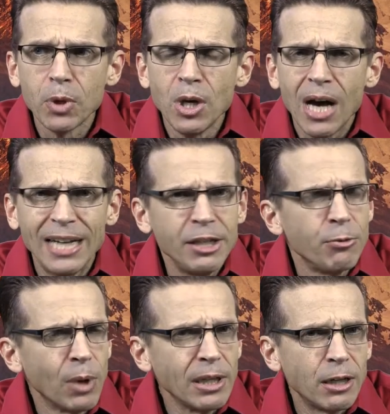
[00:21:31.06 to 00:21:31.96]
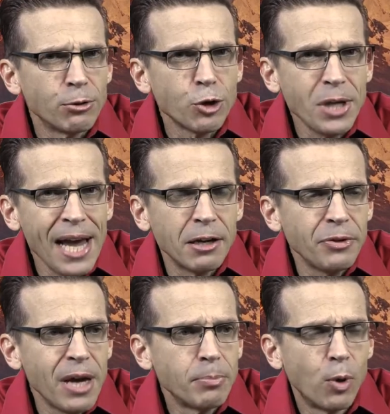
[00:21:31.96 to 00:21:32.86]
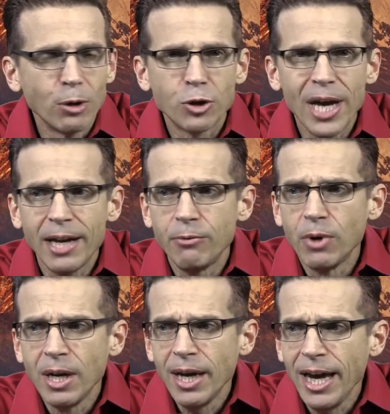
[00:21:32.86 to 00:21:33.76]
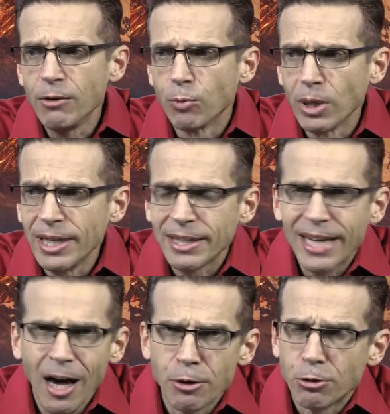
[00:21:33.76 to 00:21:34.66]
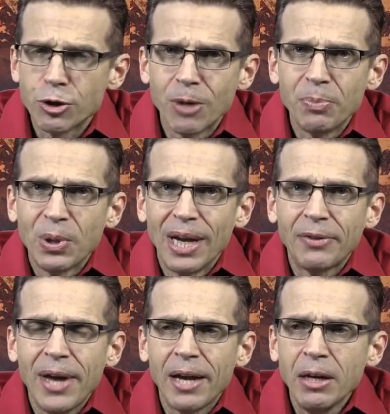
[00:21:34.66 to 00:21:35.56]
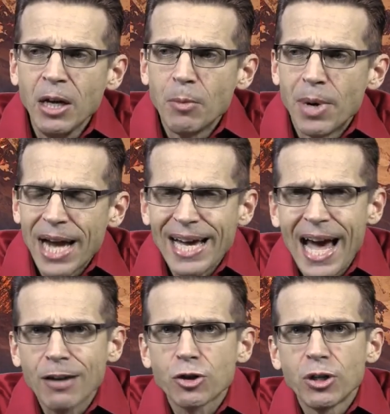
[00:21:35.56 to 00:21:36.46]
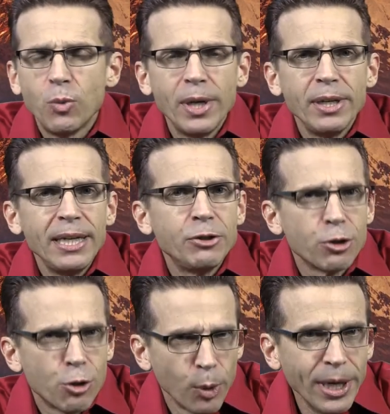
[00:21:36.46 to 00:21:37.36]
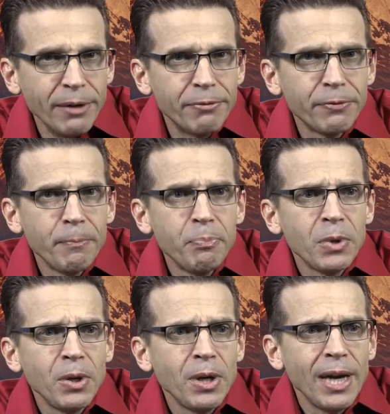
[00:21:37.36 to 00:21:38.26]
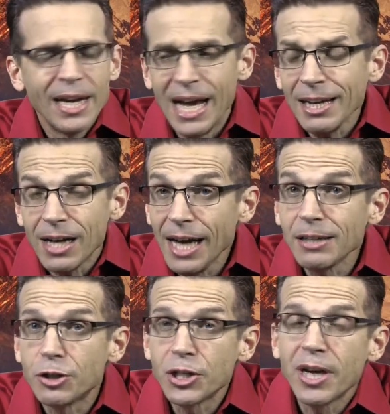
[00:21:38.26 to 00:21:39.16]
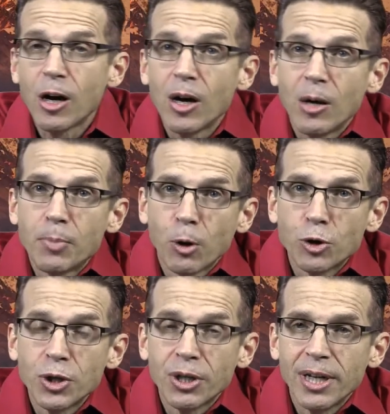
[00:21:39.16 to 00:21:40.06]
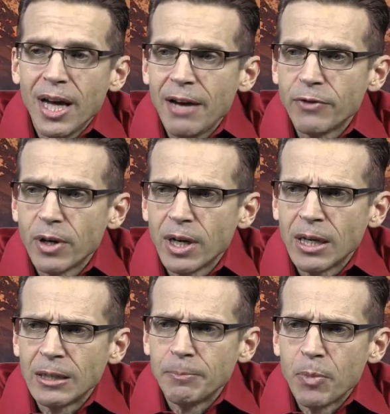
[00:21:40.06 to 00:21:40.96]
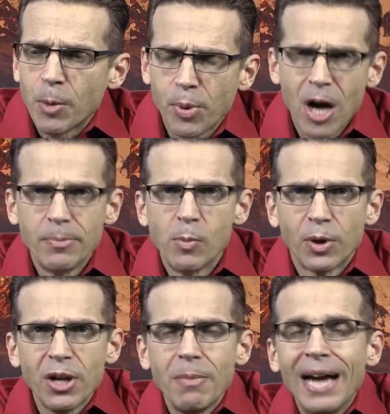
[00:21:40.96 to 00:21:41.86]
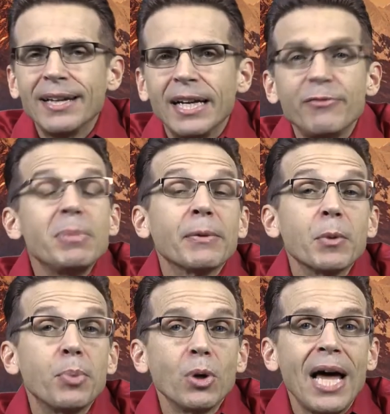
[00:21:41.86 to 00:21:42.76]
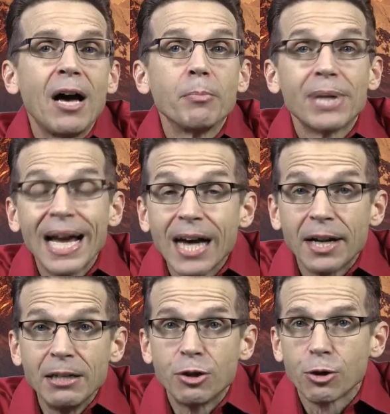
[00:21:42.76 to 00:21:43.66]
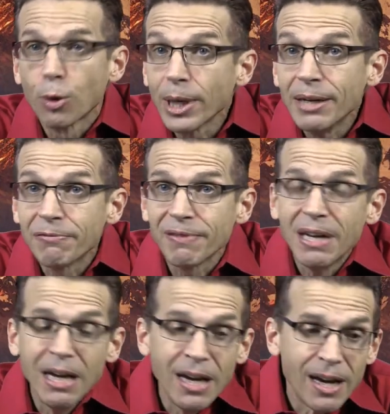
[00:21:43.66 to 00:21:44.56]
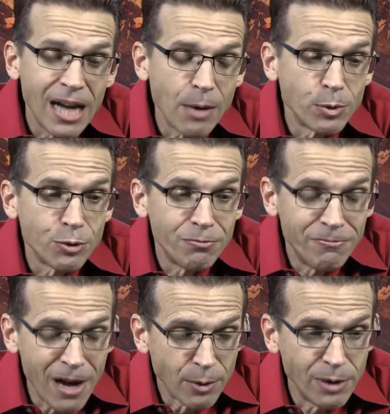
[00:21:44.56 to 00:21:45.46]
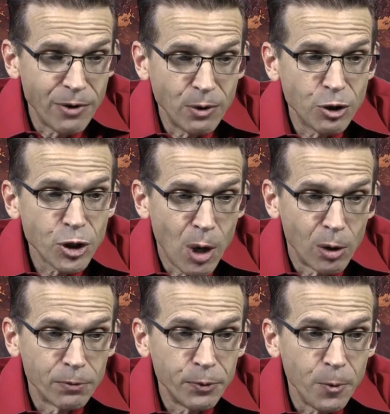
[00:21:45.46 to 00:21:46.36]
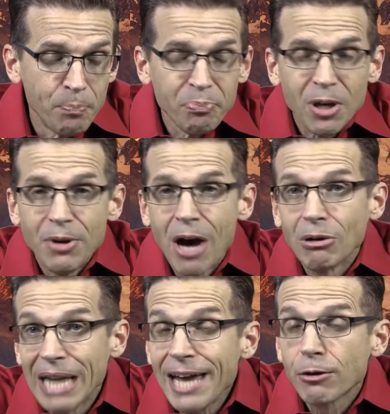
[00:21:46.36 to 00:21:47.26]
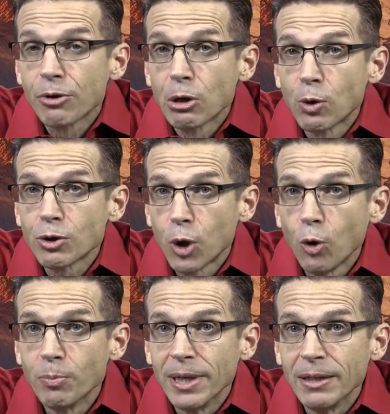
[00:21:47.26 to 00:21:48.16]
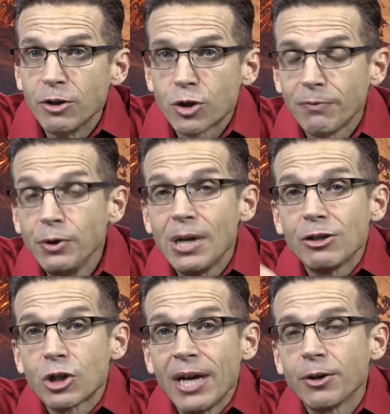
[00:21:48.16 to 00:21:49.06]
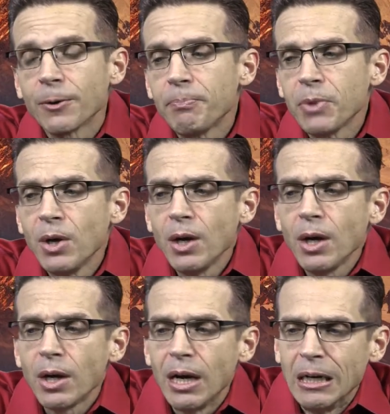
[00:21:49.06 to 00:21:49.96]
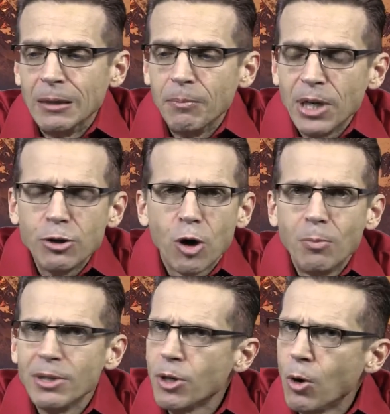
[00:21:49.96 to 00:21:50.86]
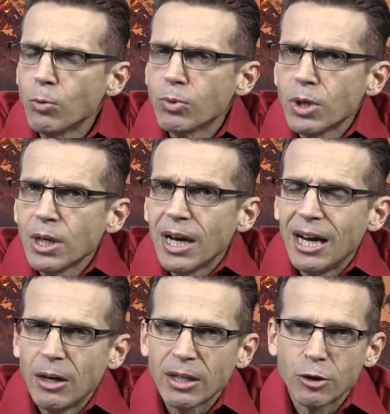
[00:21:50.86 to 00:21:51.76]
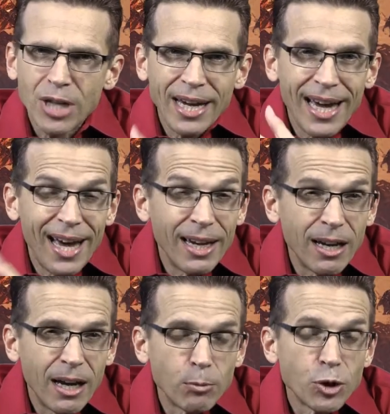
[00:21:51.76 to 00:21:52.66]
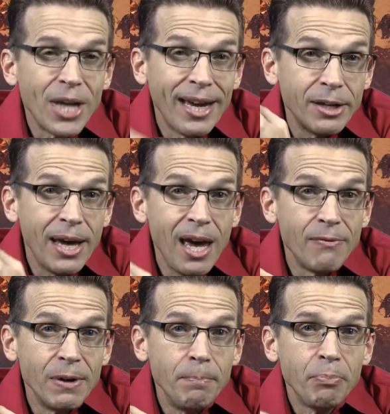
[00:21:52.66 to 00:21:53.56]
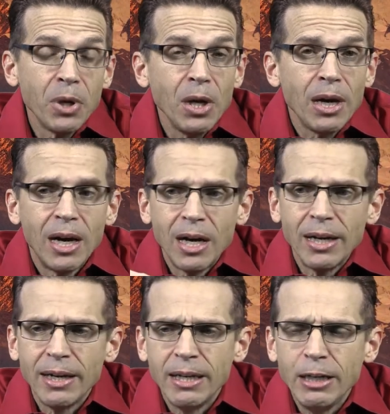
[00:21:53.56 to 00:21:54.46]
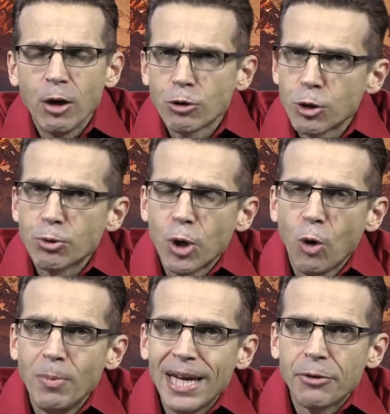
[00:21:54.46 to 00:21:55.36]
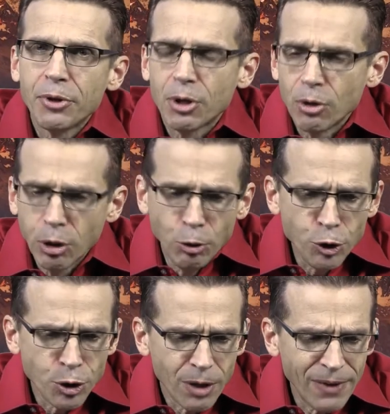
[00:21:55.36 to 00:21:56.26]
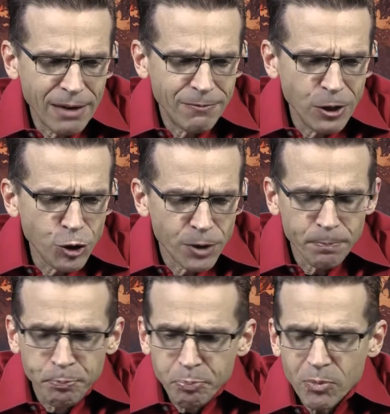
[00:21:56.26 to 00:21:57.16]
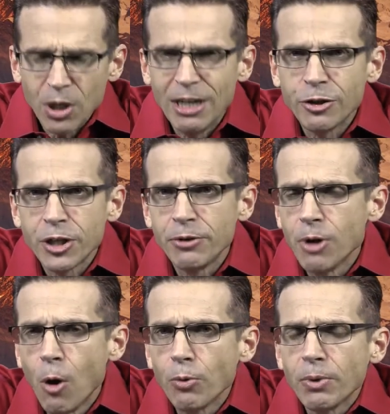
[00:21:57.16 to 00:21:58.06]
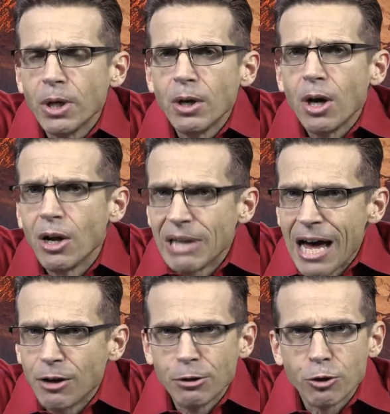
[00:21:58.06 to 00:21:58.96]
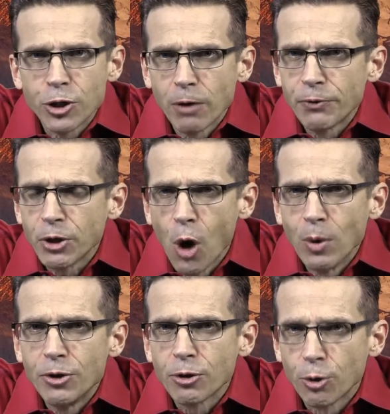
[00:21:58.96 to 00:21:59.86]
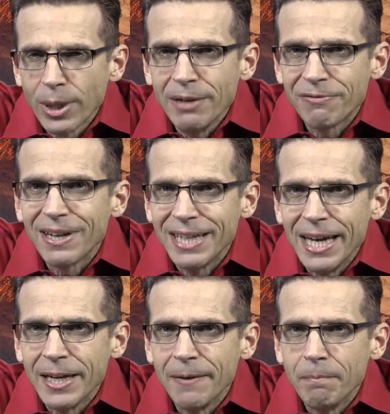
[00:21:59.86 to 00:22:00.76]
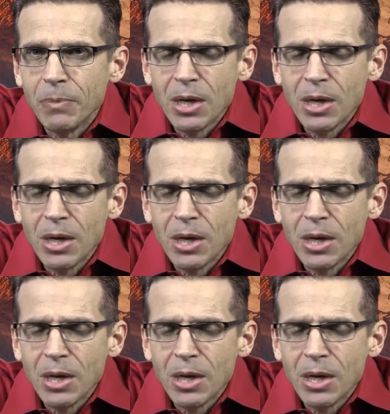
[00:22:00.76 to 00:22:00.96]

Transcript: I didn't really understand at that point because I had, hadn't really encountered something like that. But I actually went into grief. And I, I could see how a person could have uh, a problem where they might not even be able to pull out. But I got into grief and I was very, very sorrowful. Now, later, the Lord told me, just a few days later, um, He told me, don't, because uh, I, I, I, was taken to heaven. Uh, and He also told me at the conclusion of that vision, He said, don't allow yourself to go into grief again.